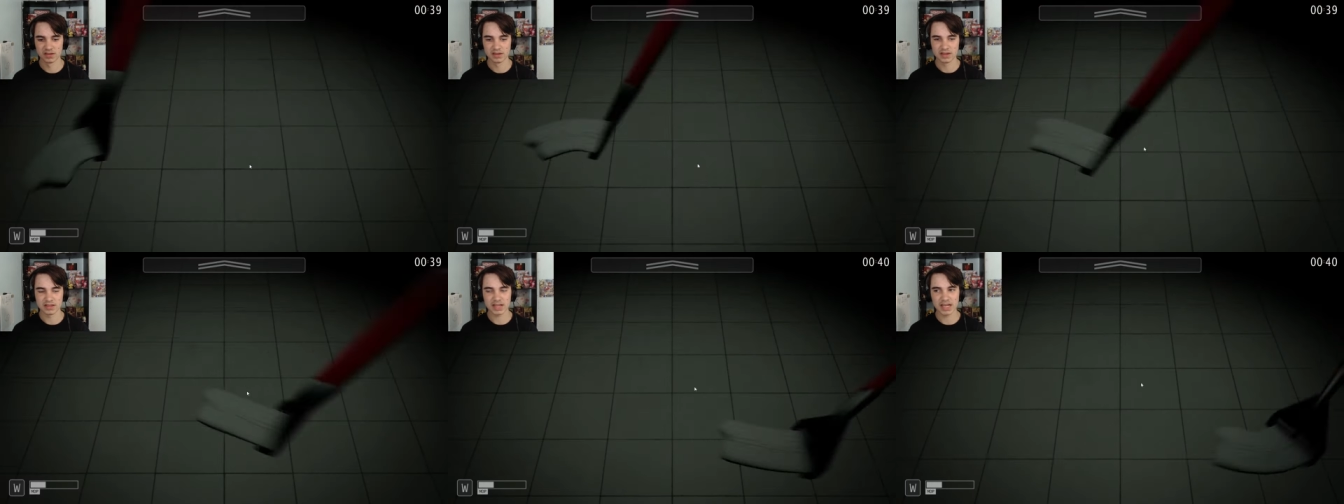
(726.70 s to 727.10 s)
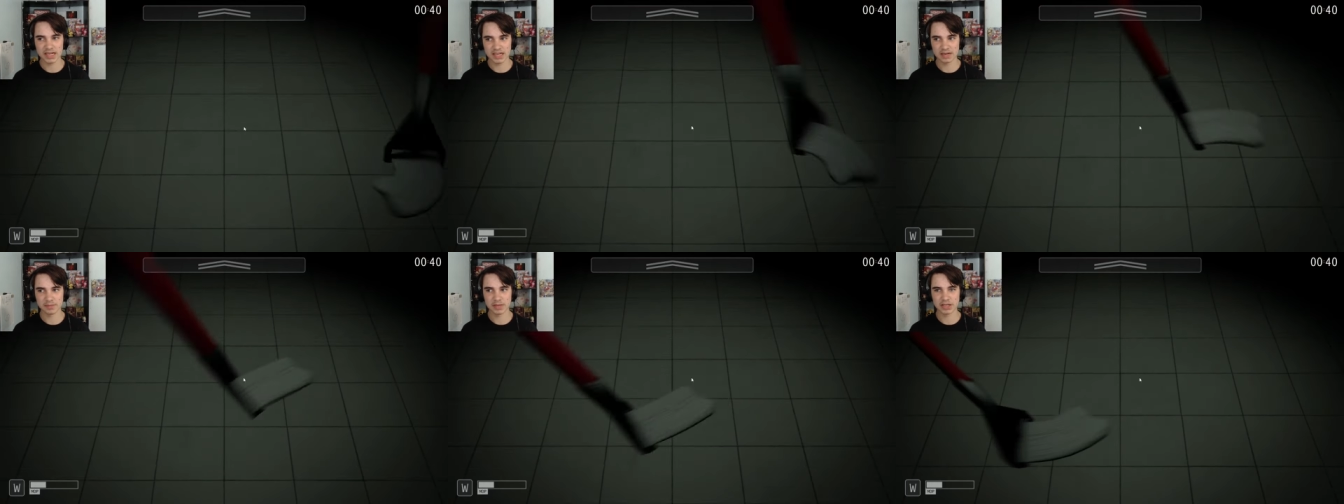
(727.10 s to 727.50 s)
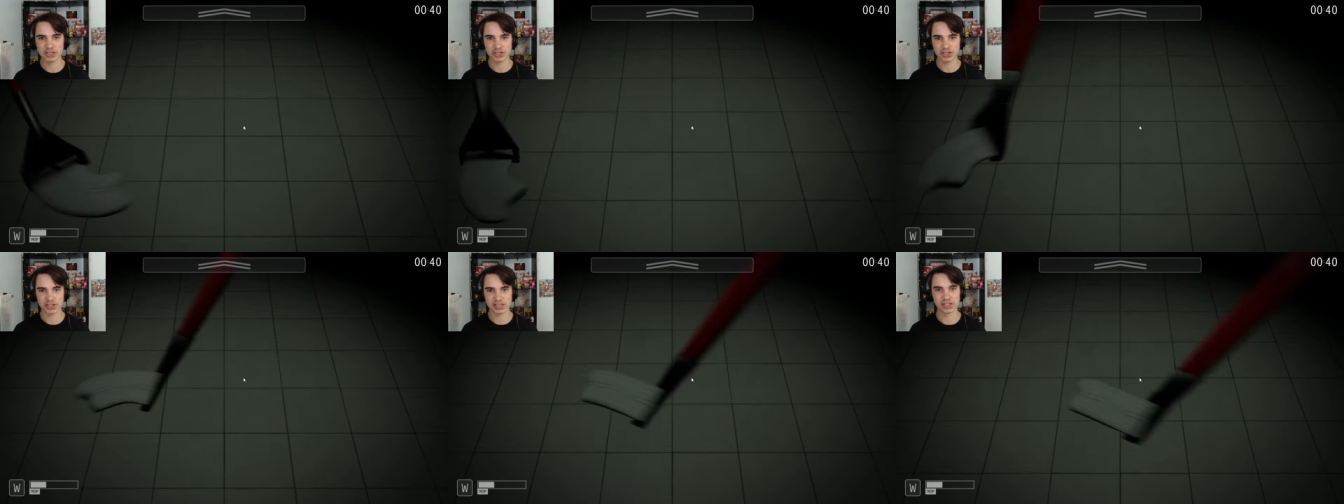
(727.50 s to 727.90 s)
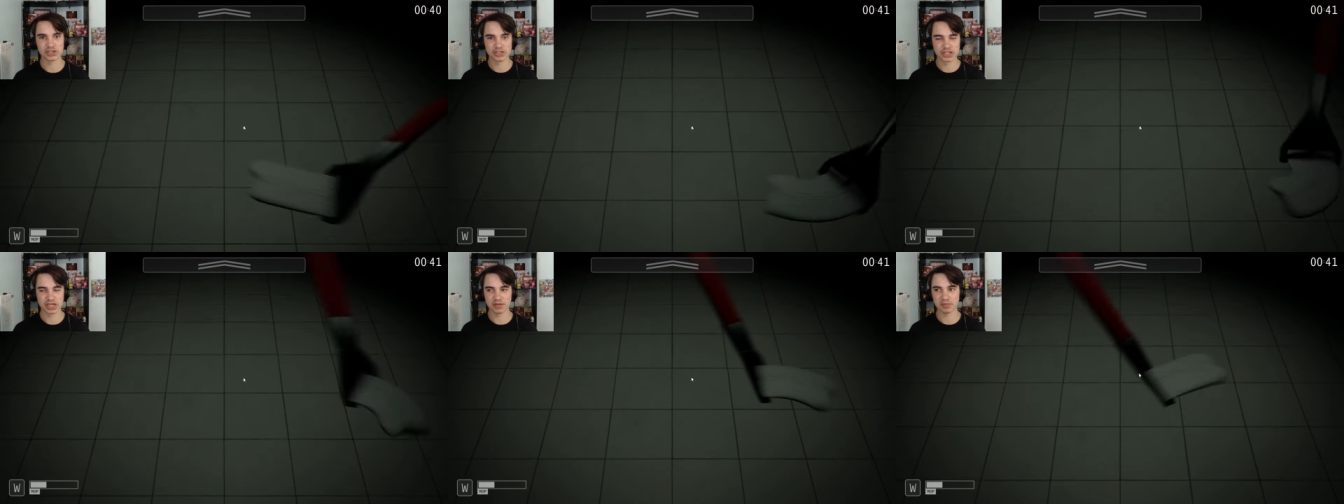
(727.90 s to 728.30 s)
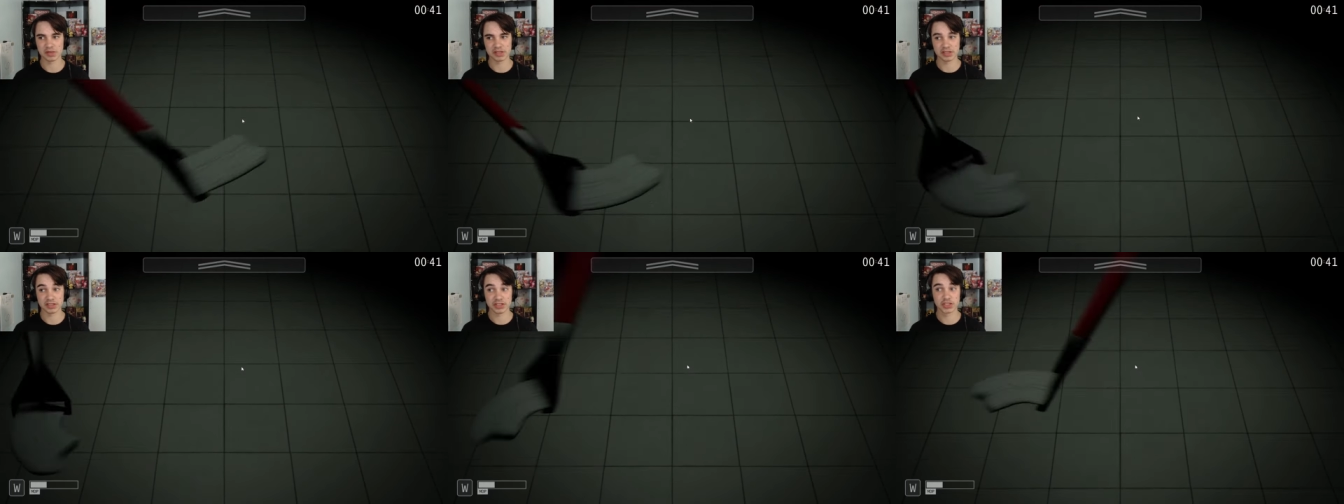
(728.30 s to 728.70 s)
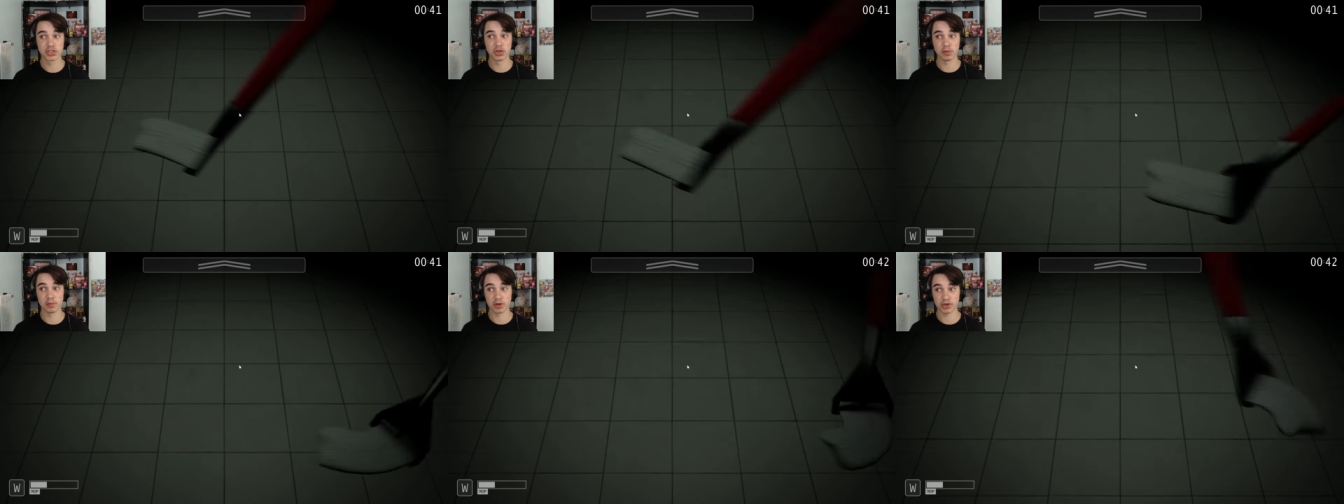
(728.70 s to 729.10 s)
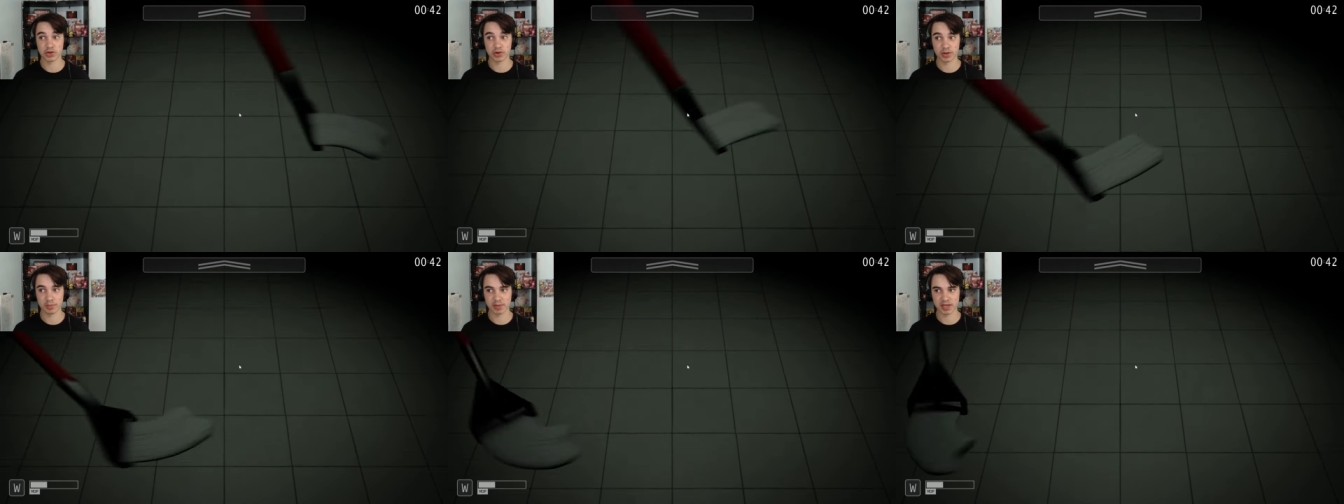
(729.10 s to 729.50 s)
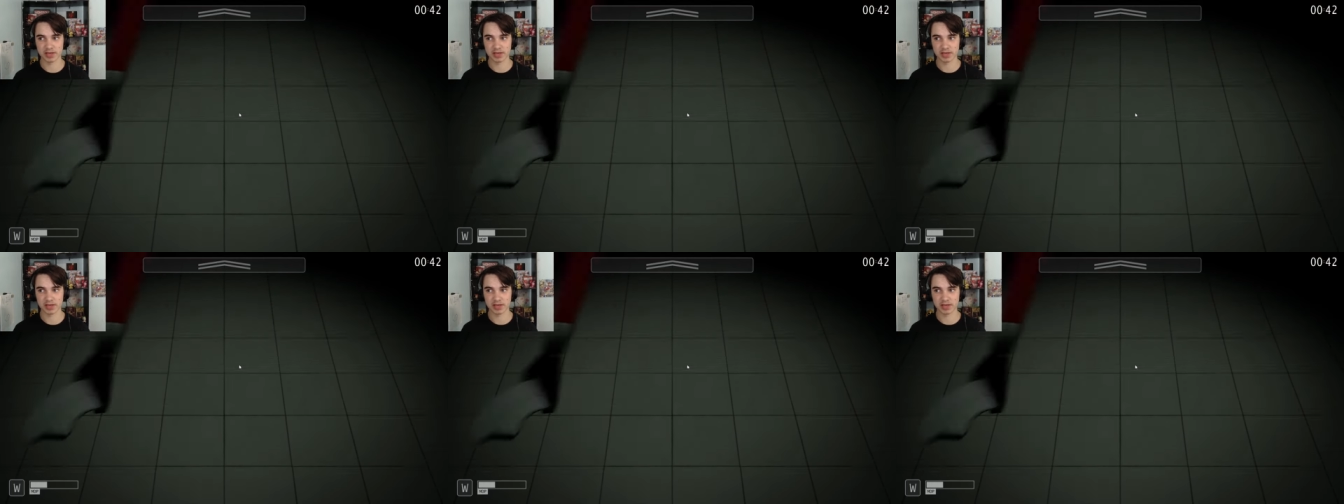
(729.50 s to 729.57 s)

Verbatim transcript: That animation is legitimately super creepy.